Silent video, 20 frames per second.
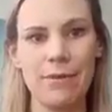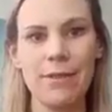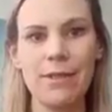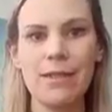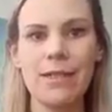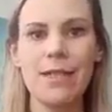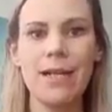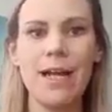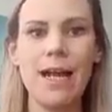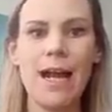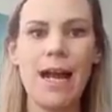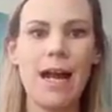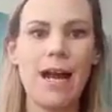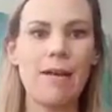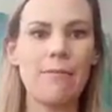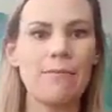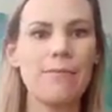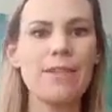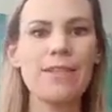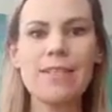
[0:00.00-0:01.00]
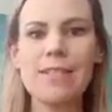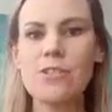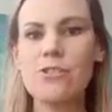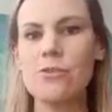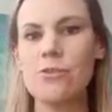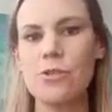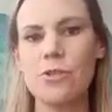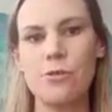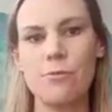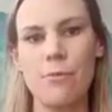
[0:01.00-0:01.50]
This is
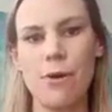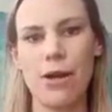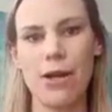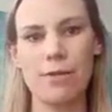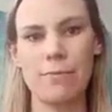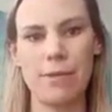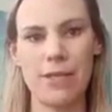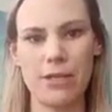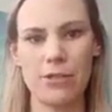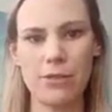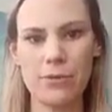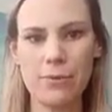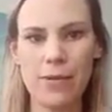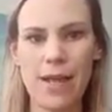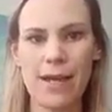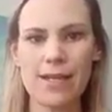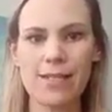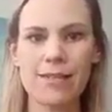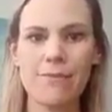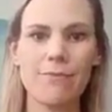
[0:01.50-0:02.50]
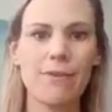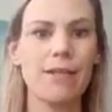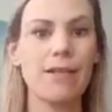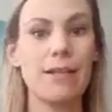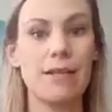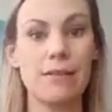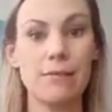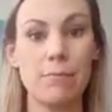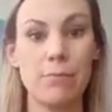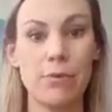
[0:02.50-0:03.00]
due to your mind being too active and
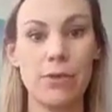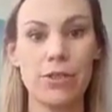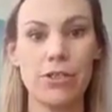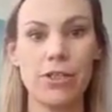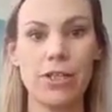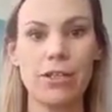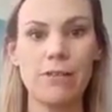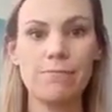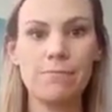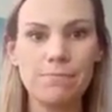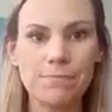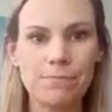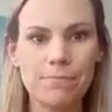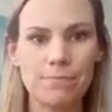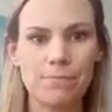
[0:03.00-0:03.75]
under pressure.